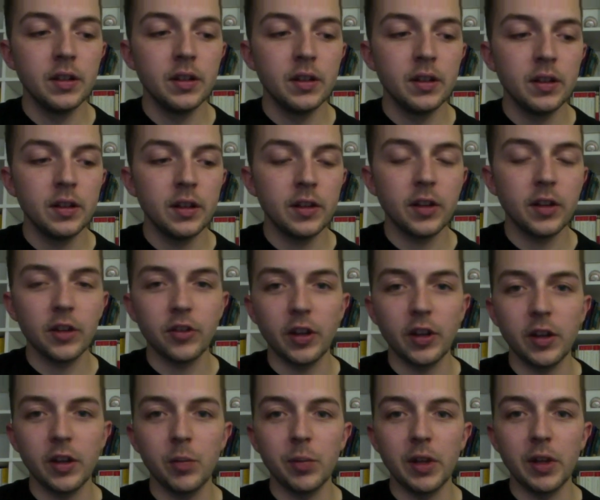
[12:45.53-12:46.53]
That's actually how
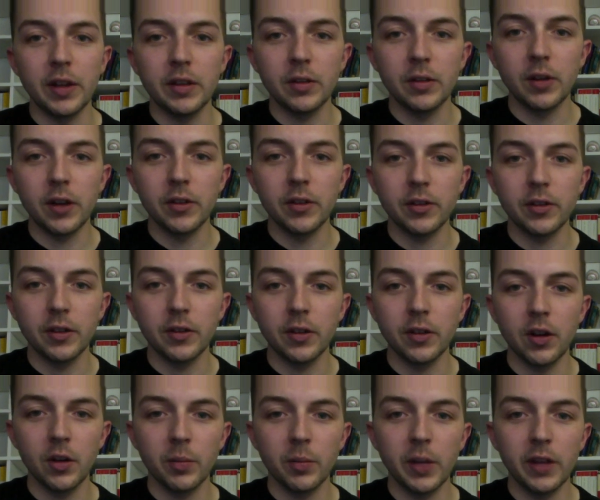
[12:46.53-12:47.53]
you play it the rest of the
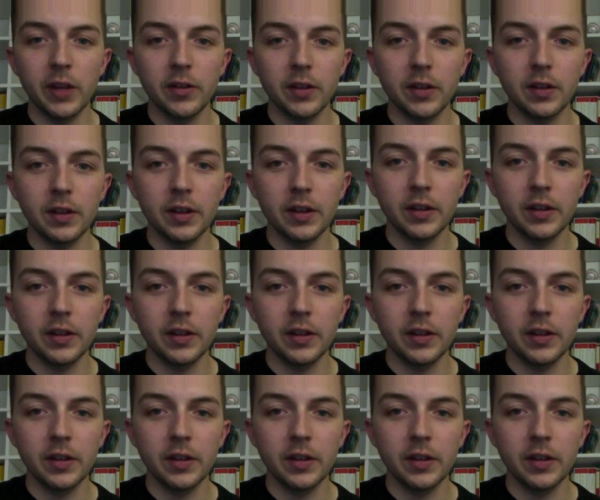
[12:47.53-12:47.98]
song, basically.